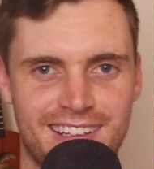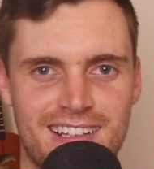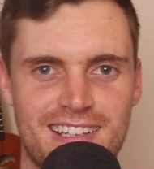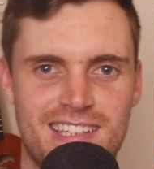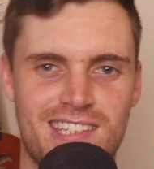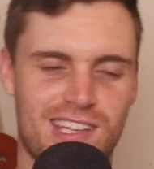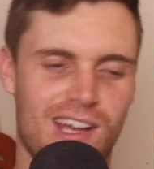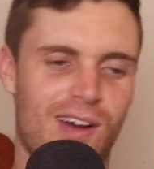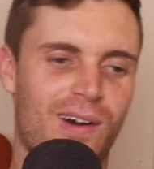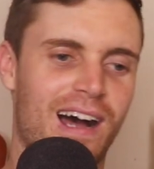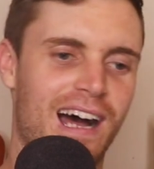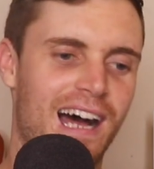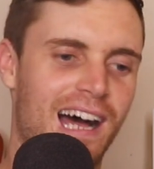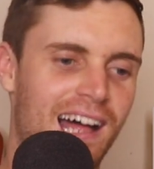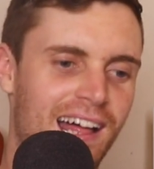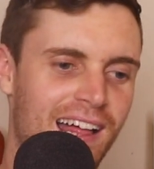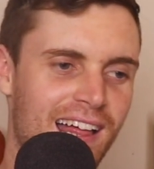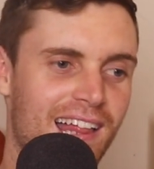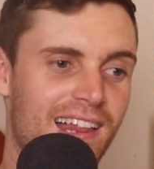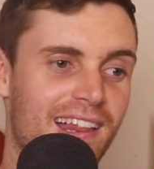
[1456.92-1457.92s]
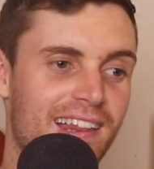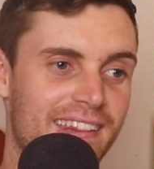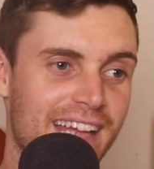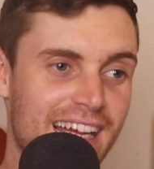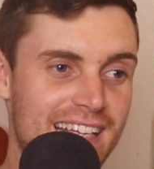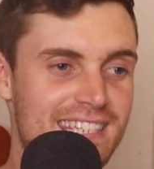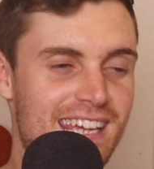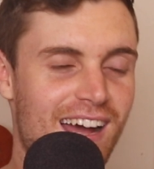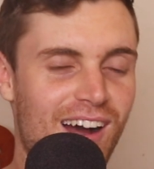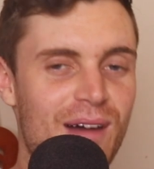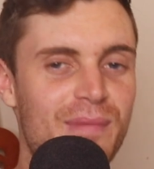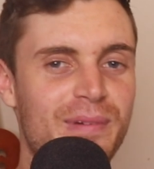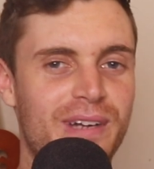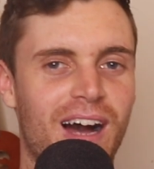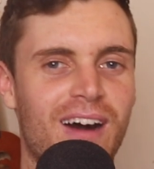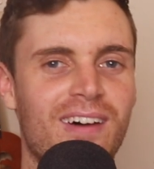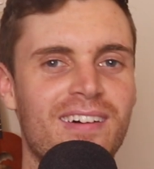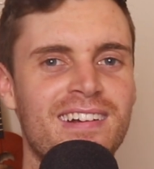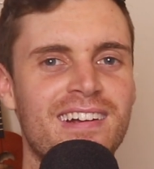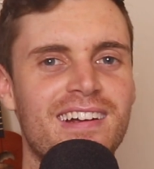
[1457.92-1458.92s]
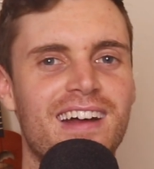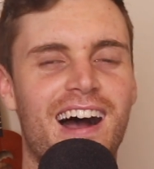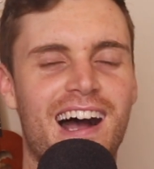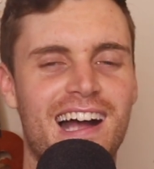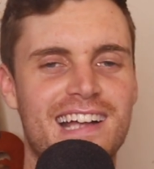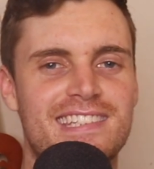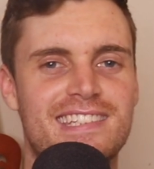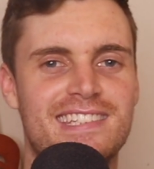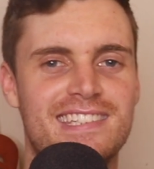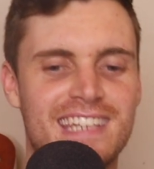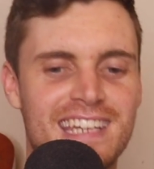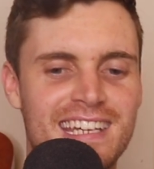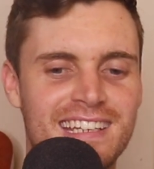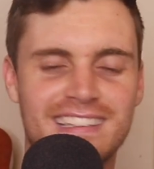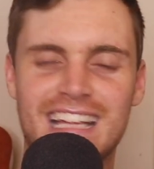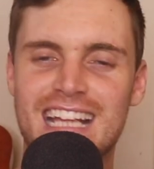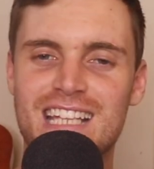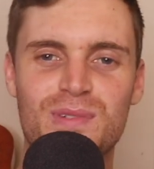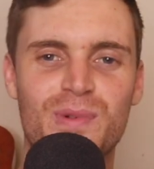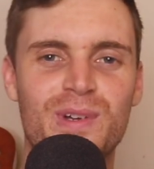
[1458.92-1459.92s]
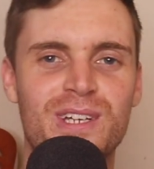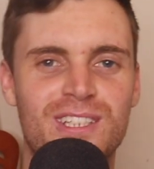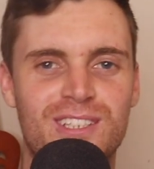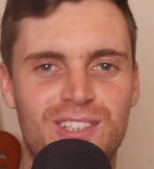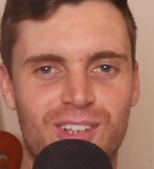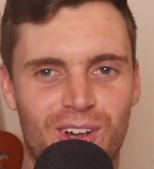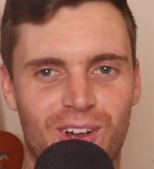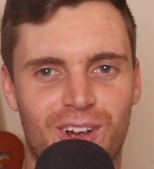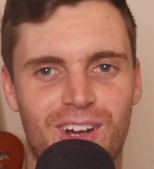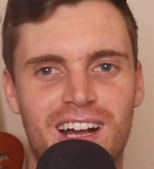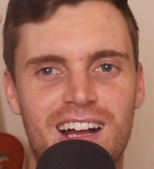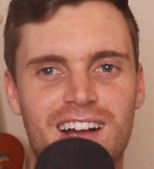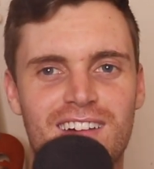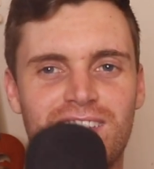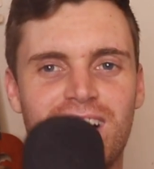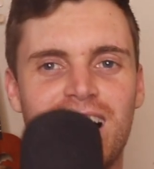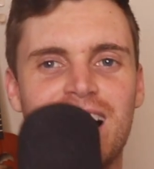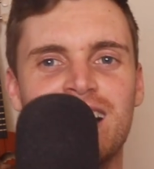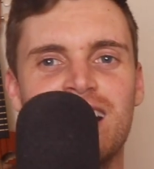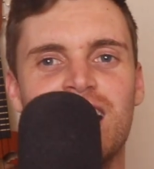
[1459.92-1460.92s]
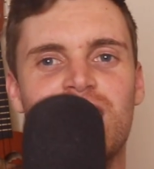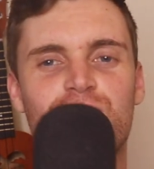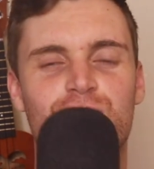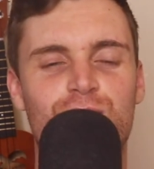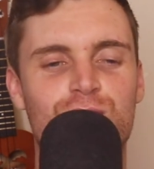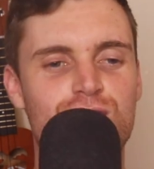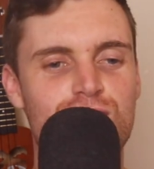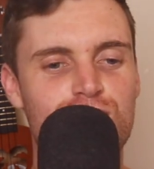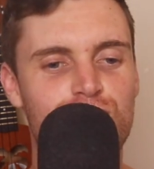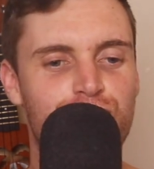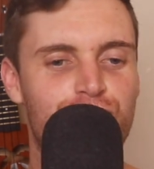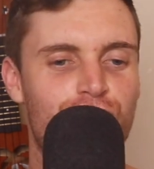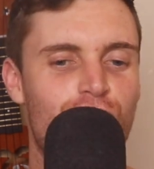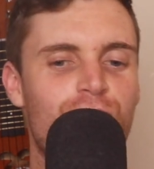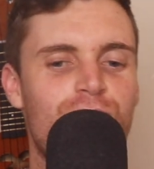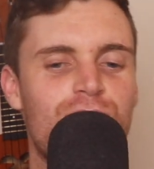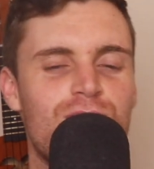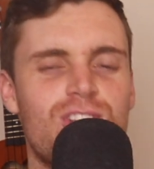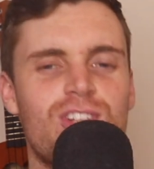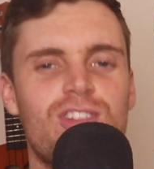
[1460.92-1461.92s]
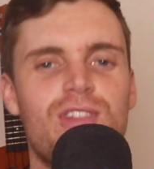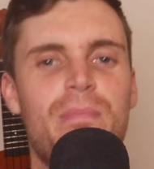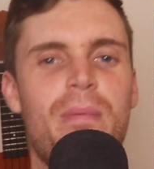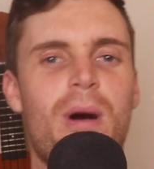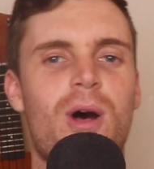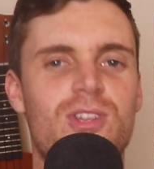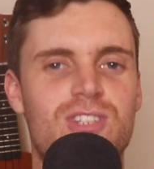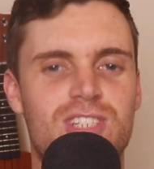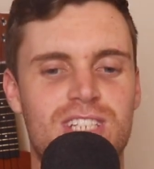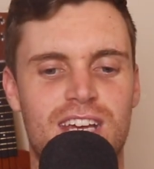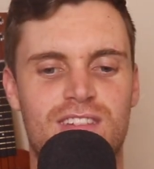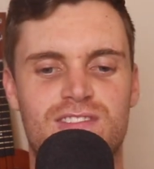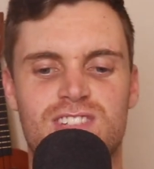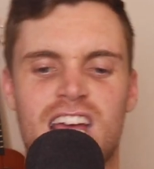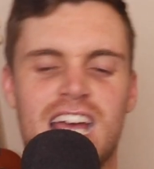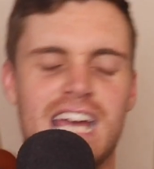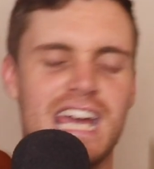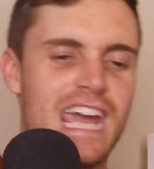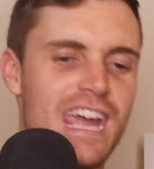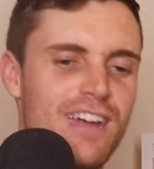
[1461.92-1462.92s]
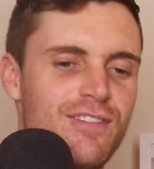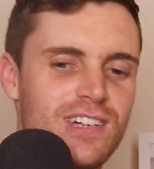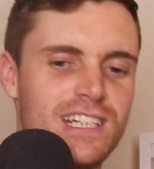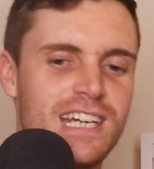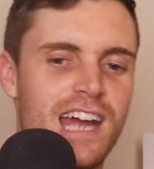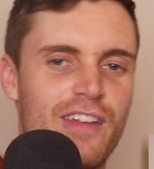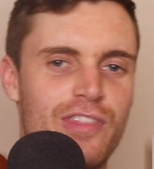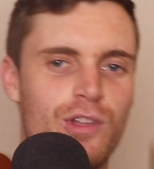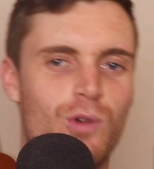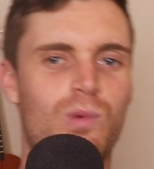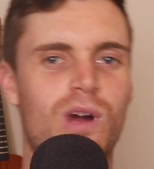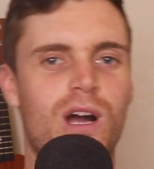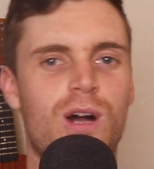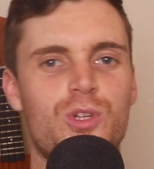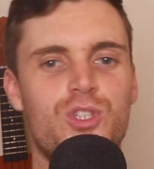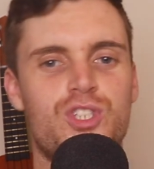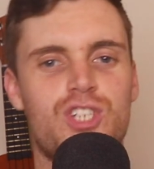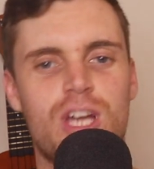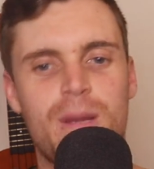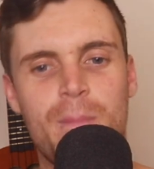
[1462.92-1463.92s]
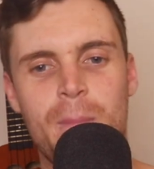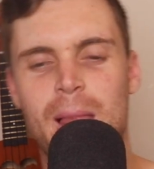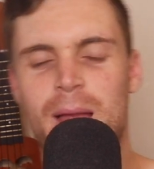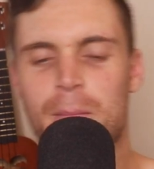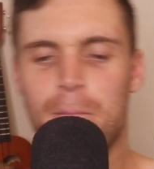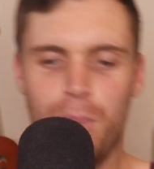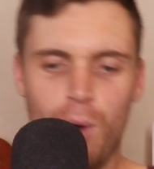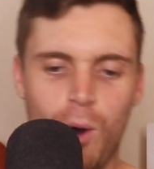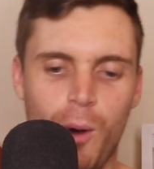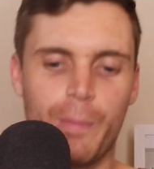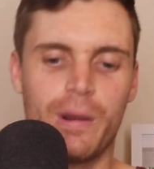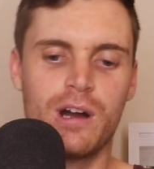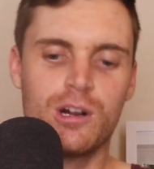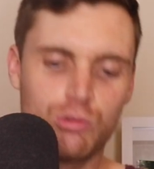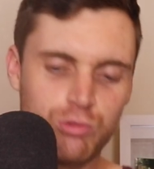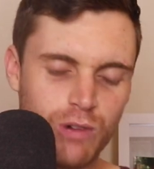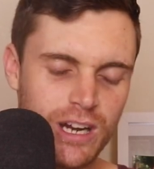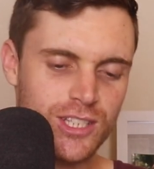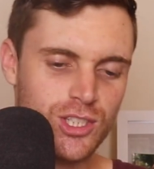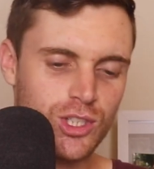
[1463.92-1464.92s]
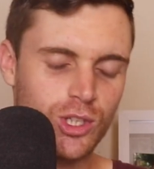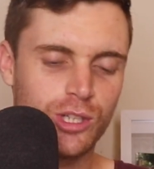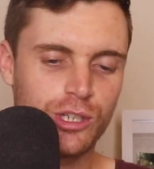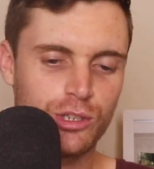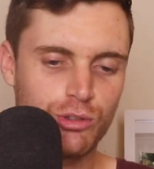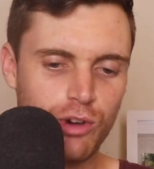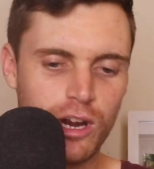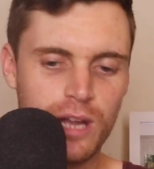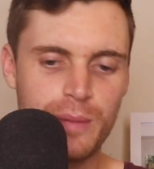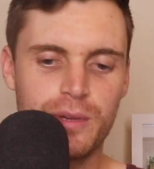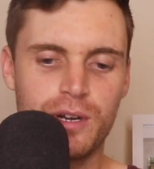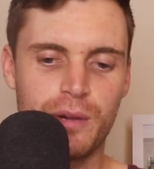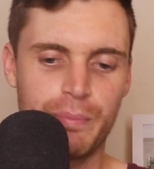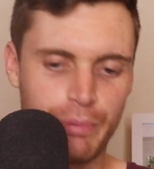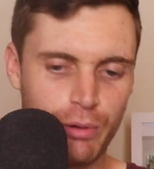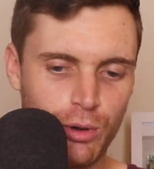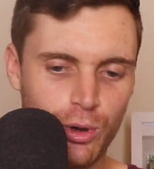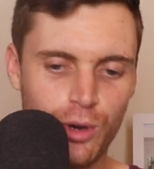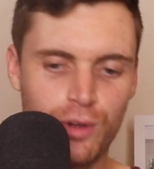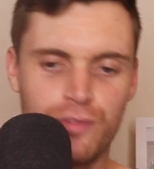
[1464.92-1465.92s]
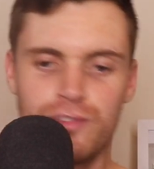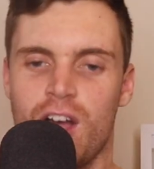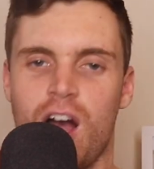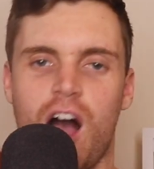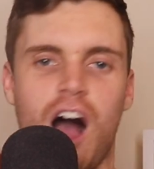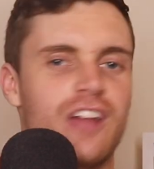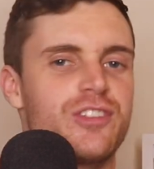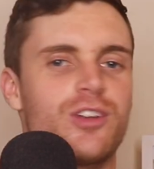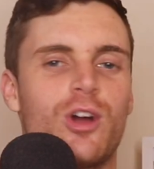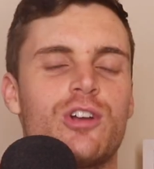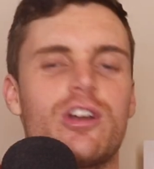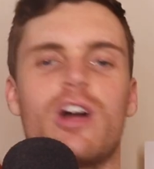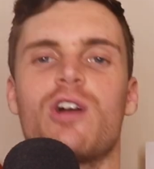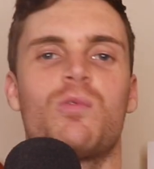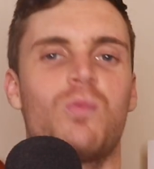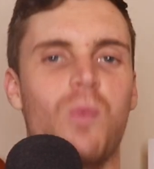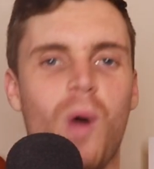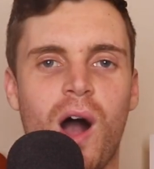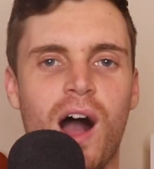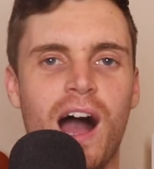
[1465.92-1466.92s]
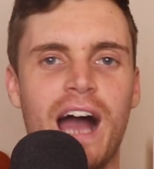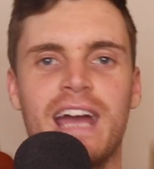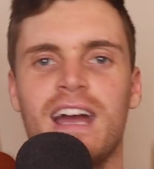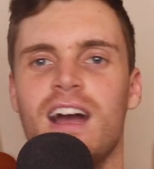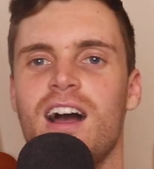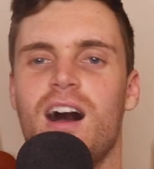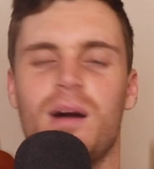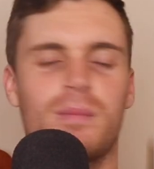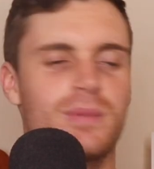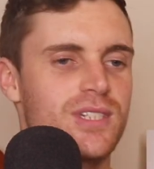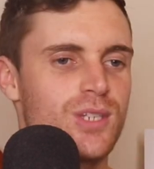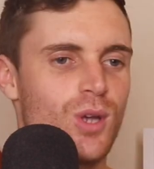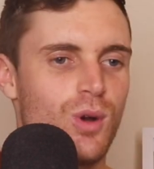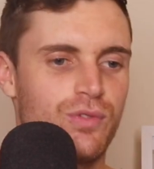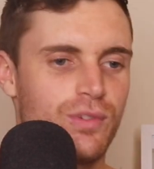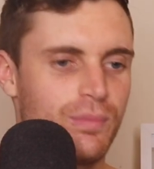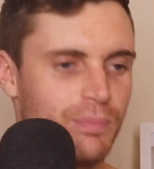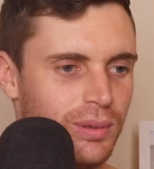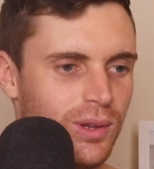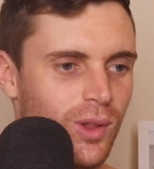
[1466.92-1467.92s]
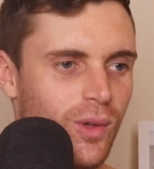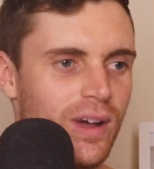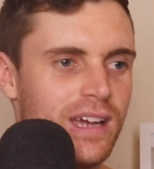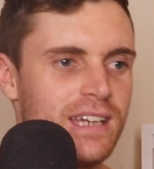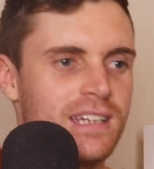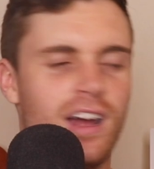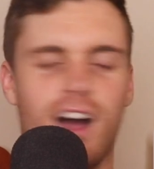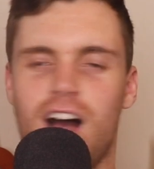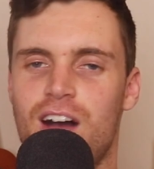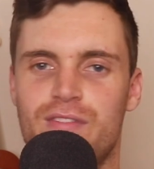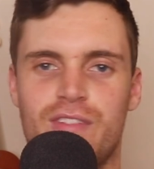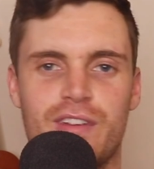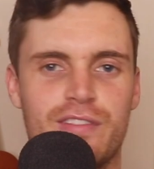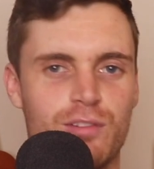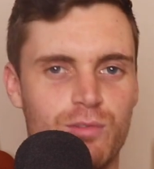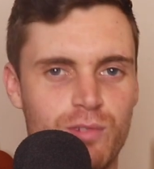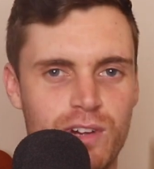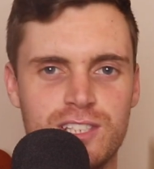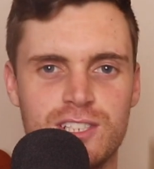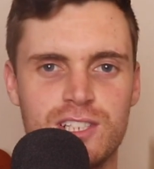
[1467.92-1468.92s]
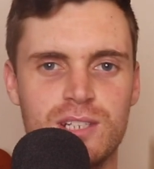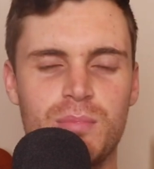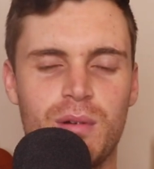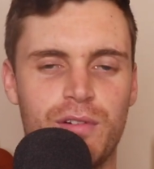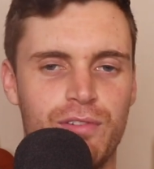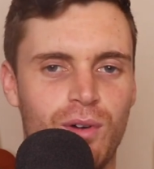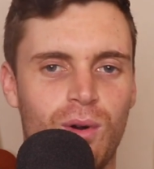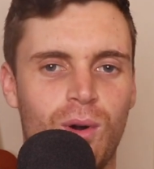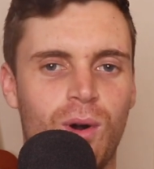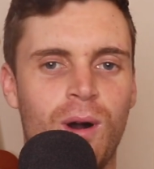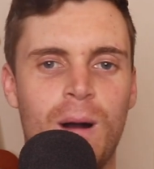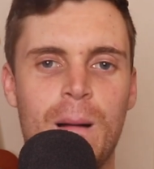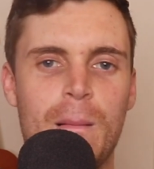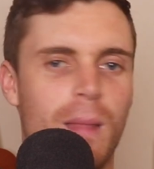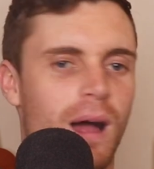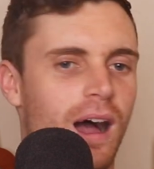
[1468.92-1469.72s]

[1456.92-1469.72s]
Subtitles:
So, that's how I'm going. I sing. That's what you do, right? You just focus on the positives. Every day in the well gym, boom, rental agreement approved. I don't know why. I'm self-employed. I've never rented before.